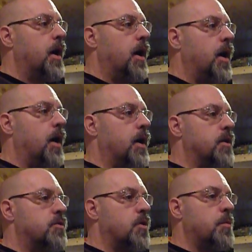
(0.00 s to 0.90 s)
Uh,
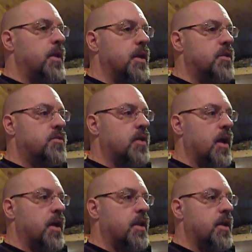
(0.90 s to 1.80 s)
somebody had
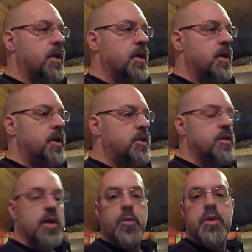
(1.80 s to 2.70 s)
said,
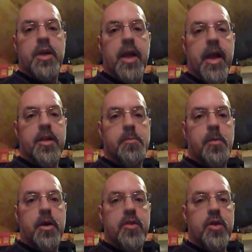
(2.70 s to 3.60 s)
geez, I wish I had the
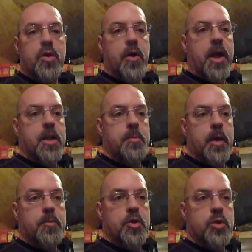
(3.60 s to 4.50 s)
money that you had to be
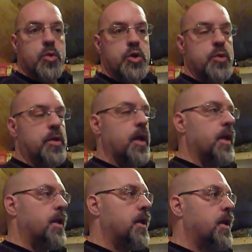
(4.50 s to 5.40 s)
able to do what you
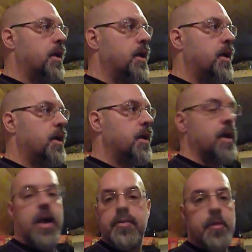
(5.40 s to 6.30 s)
did.
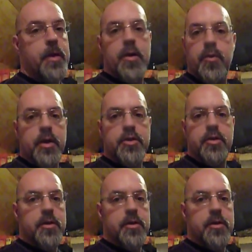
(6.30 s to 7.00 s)
Guys, I'm not rich.